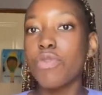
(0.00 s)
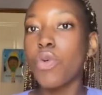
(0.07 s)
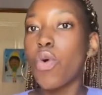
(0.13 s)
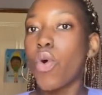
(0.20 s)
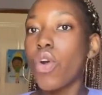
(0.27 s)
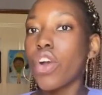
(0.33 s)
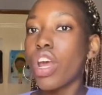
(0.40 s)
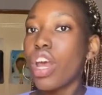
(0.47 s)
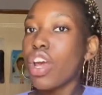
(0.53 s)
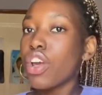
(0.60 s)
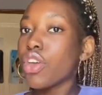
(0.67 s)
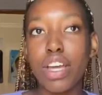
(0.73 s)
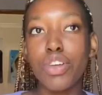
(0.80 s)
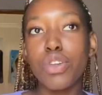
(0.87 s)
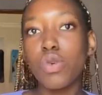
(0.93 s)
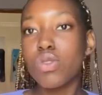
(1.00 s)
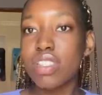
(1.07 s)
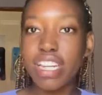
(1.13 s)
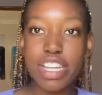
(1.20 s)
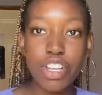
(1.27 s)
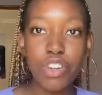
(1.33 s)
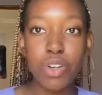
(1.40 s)
or you know,
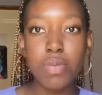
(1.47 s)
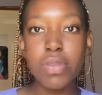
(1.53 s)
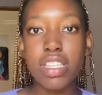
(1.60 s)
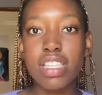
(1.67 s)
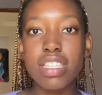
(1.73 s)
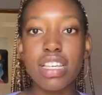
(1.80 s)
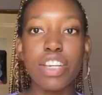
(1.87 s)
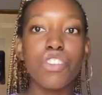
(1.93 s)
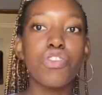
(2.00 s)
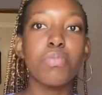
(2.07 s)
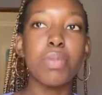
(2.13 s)
study groups and such.